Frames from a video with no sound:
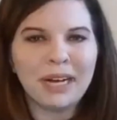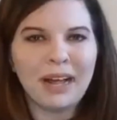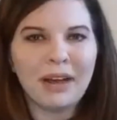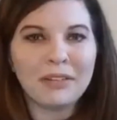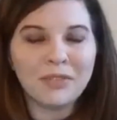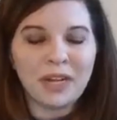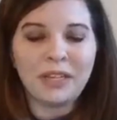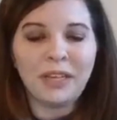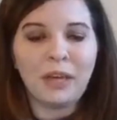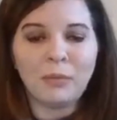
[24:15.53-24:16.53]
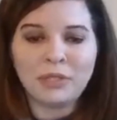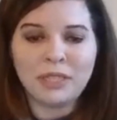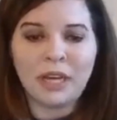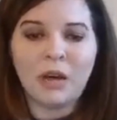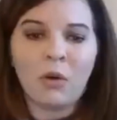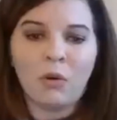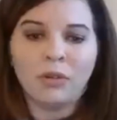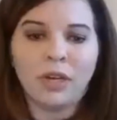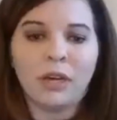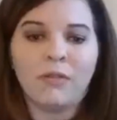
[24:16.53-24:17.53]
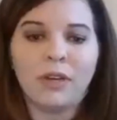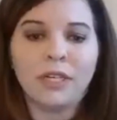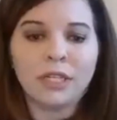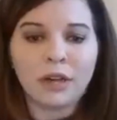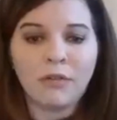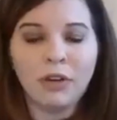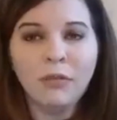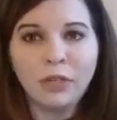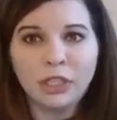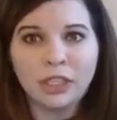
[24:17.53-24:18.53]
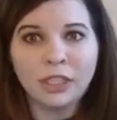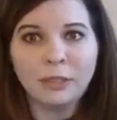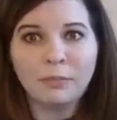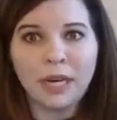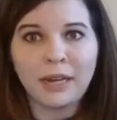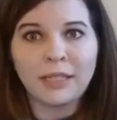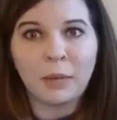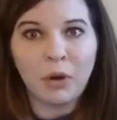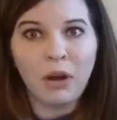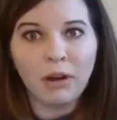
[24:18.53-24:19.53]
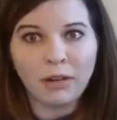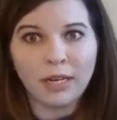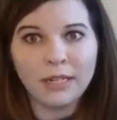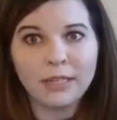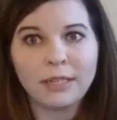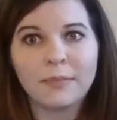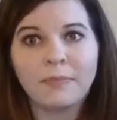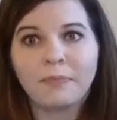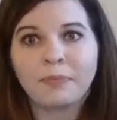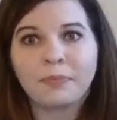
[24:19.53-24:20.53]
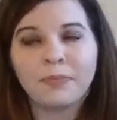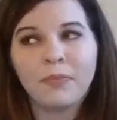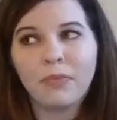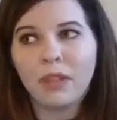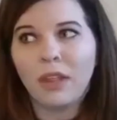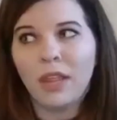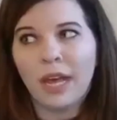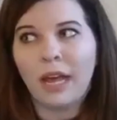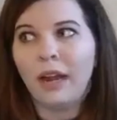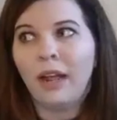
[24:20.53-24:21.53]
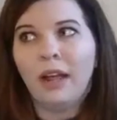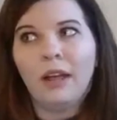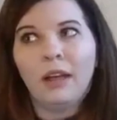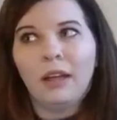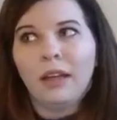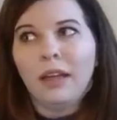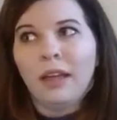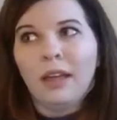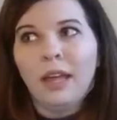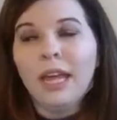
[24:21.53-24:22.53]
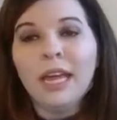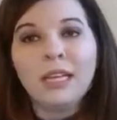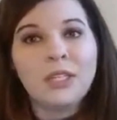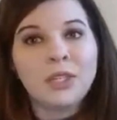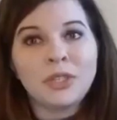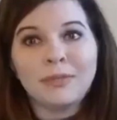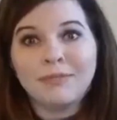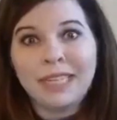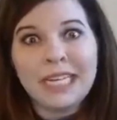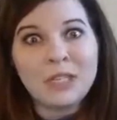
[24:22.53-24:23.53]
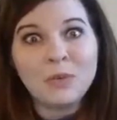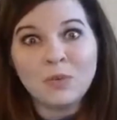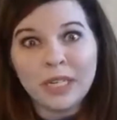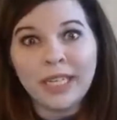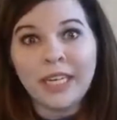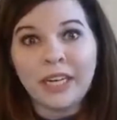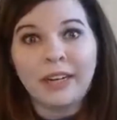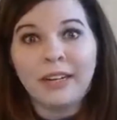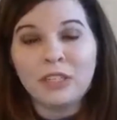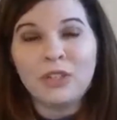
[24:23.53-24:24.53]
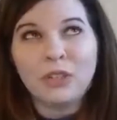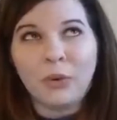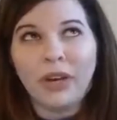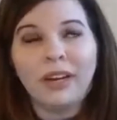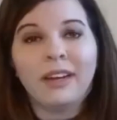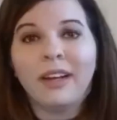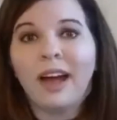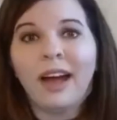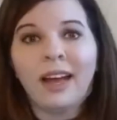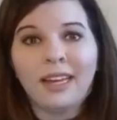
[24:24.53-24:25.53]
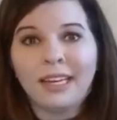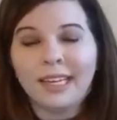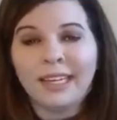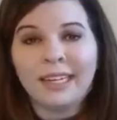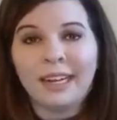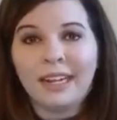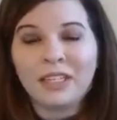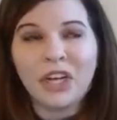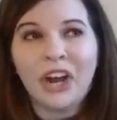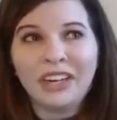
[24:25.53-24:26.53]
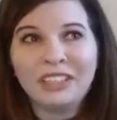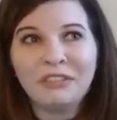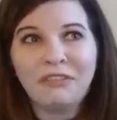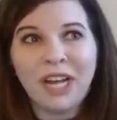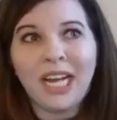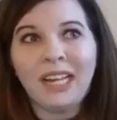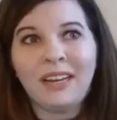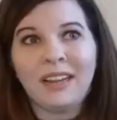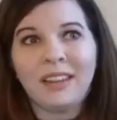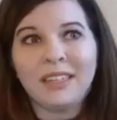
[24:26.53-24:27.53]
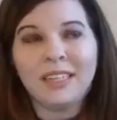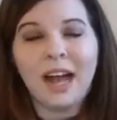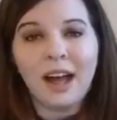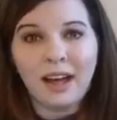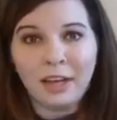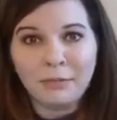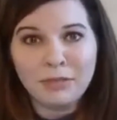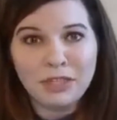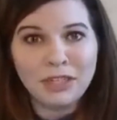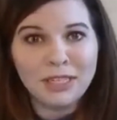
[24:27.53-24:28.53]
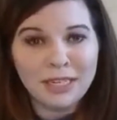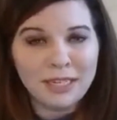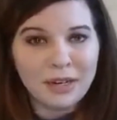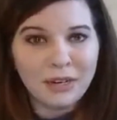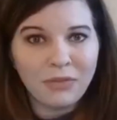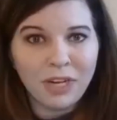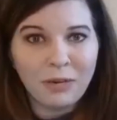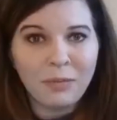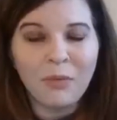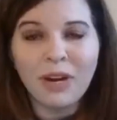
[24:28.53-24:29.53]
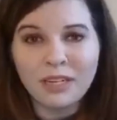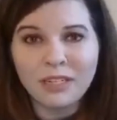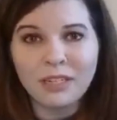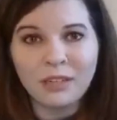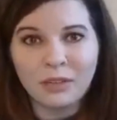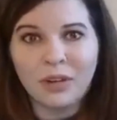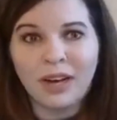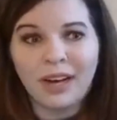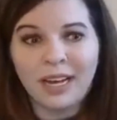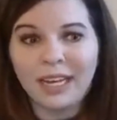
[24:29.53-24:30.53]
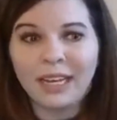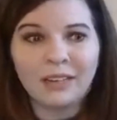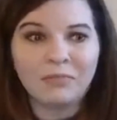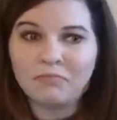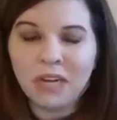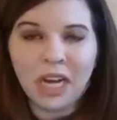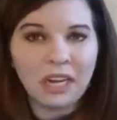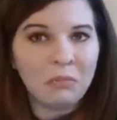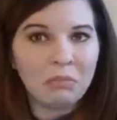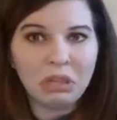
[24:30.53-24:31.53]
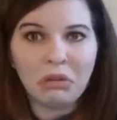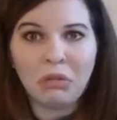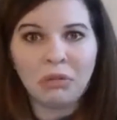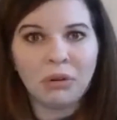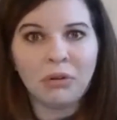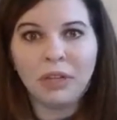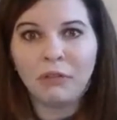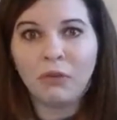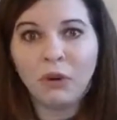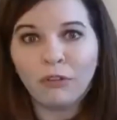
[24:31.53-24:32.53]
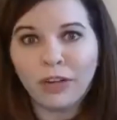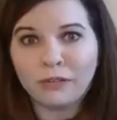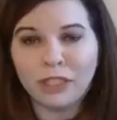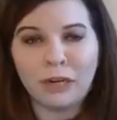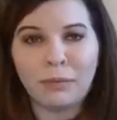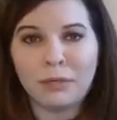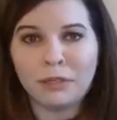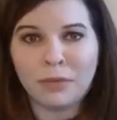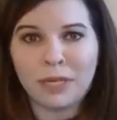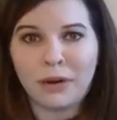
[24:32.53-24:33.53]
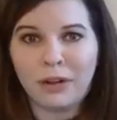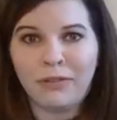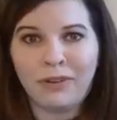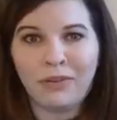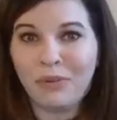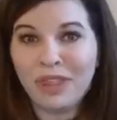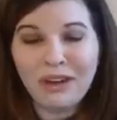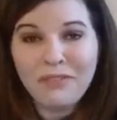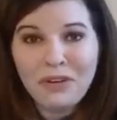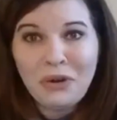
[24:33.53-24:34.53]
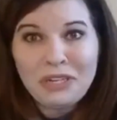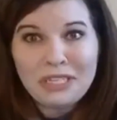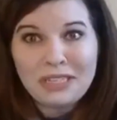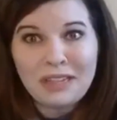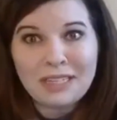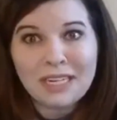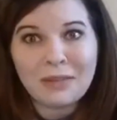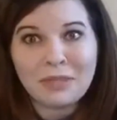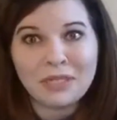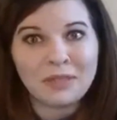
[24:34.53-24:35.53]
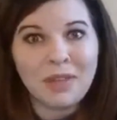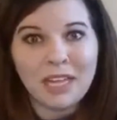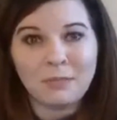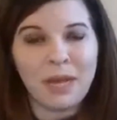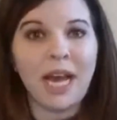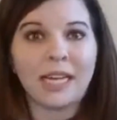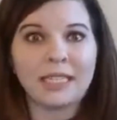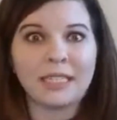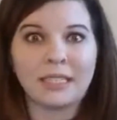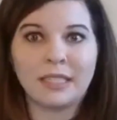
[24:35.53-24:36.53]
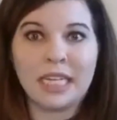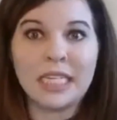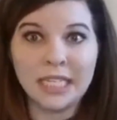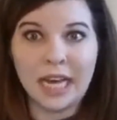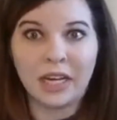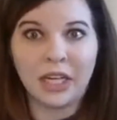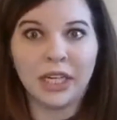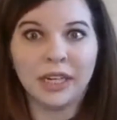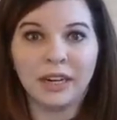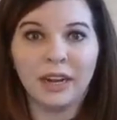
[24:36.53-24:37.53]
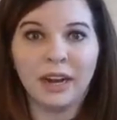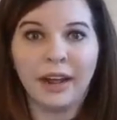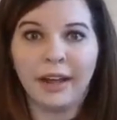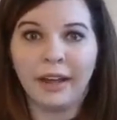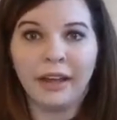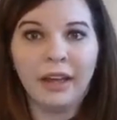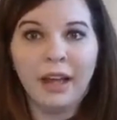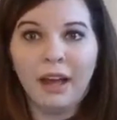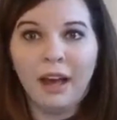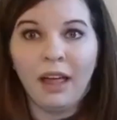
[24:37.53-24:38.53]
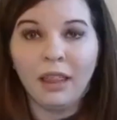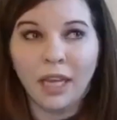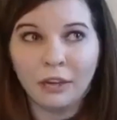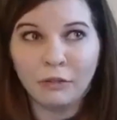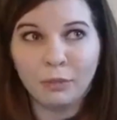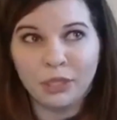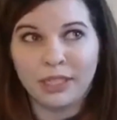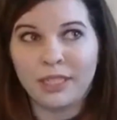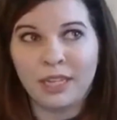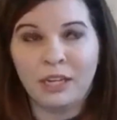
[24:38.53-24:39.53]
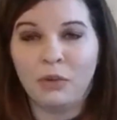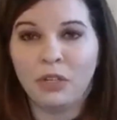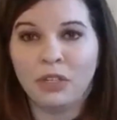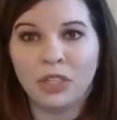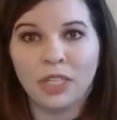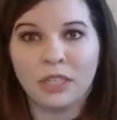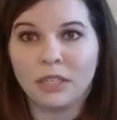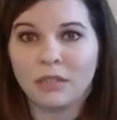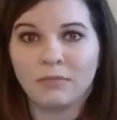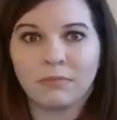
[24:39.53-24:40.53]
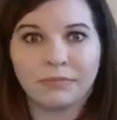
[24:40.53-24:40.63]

but I was finally able to get a hold of A Discovery of Witches by Deborah Harkness. That it's It's really good. It's so good. I can, it's hard to find the time to sit down and read, but when I do, I can, I can blow through like four or five chapters without even, without even noticing that the time is, has passed. It's, it's that good. And I, I love books that you can just,